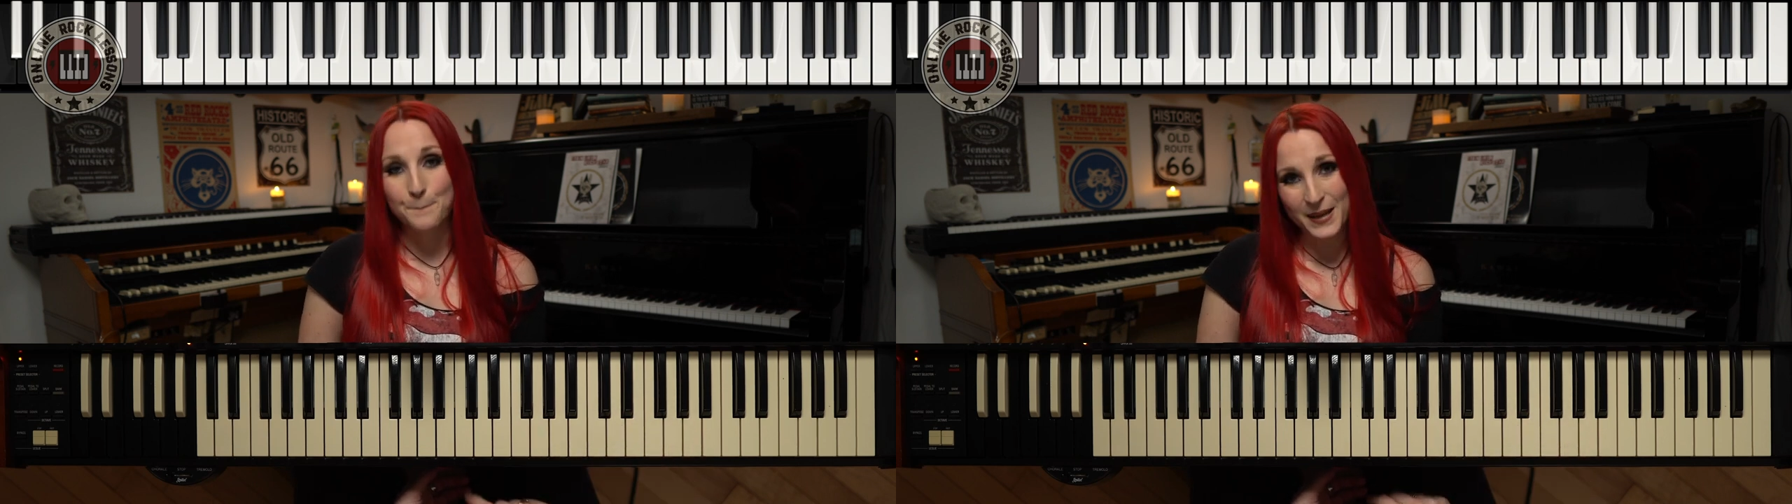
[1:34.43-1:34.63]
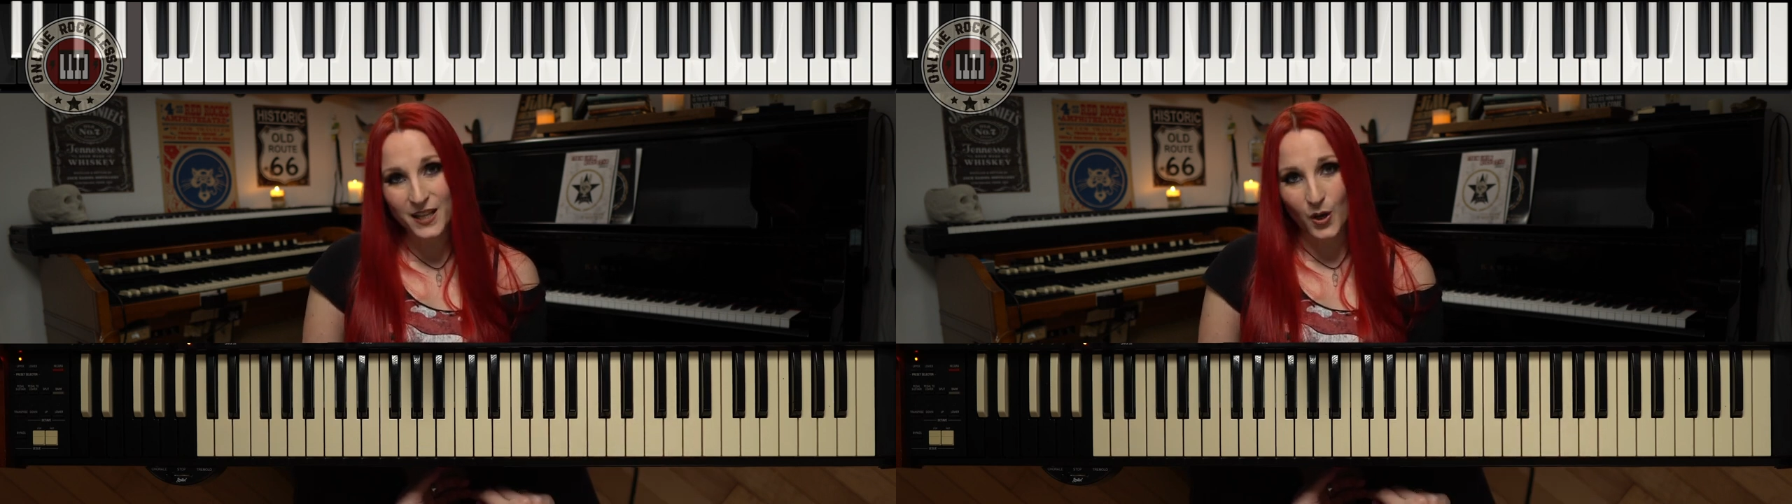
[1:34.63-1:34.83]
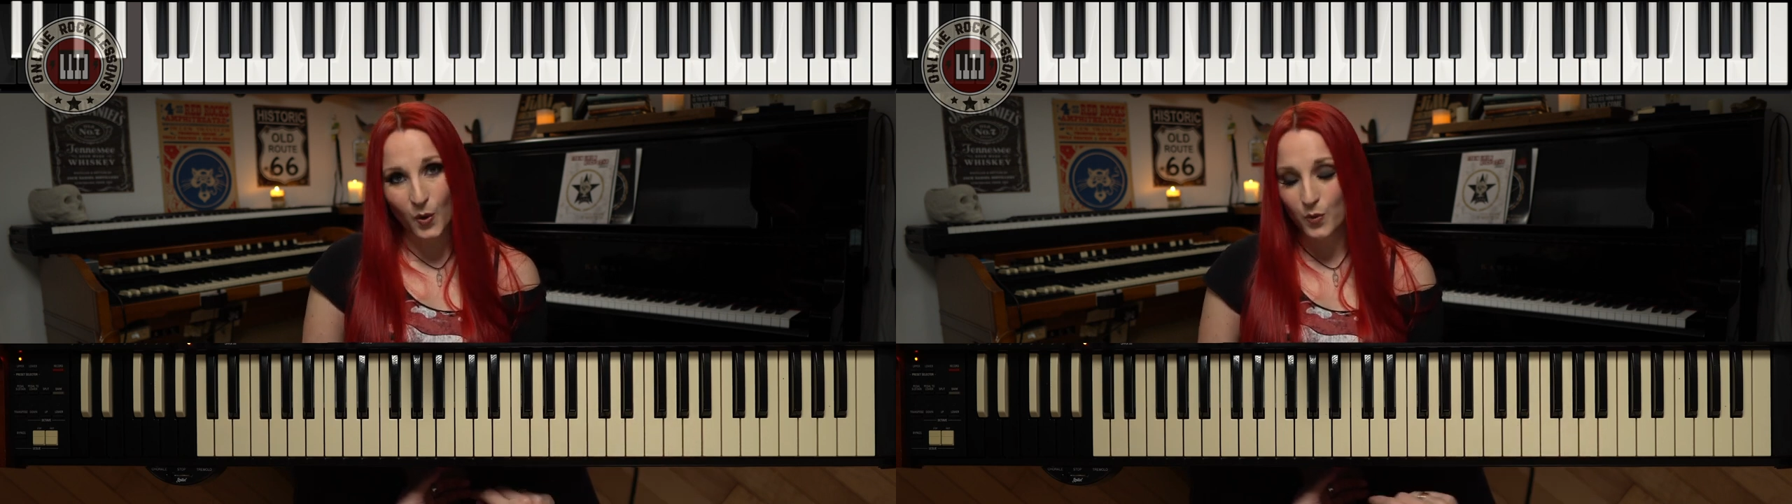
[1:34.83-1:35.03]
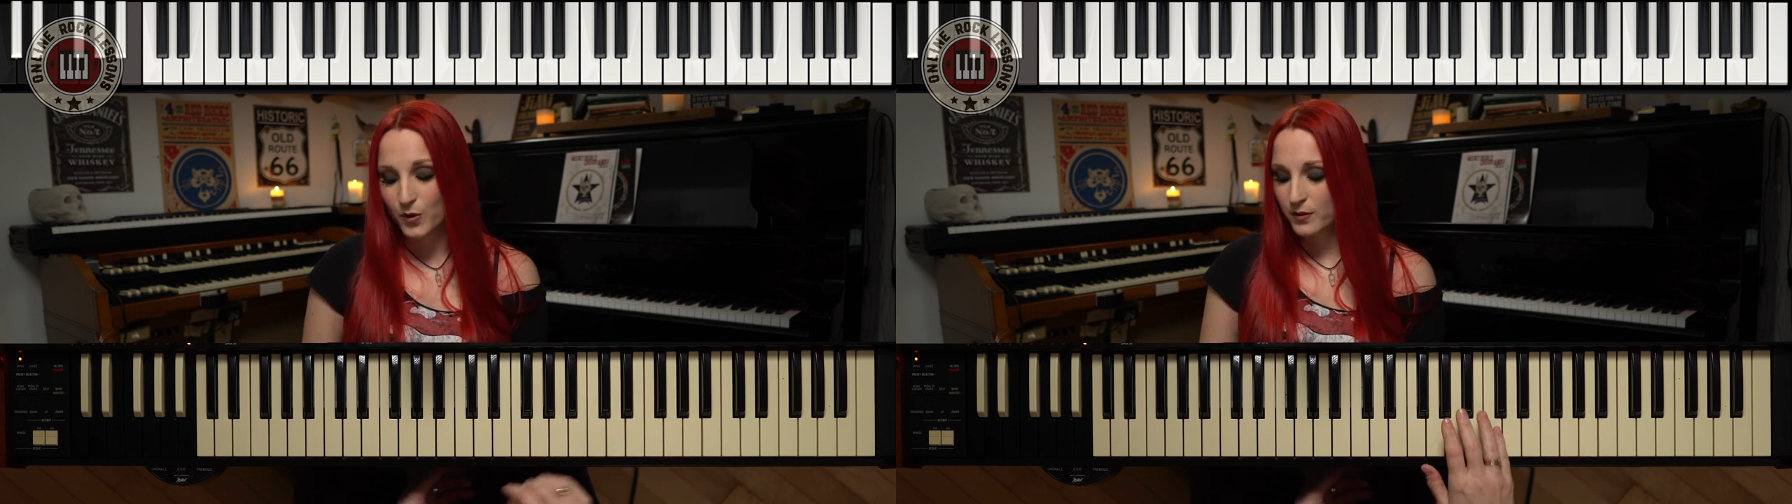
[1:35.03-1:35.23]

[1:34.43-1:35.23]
below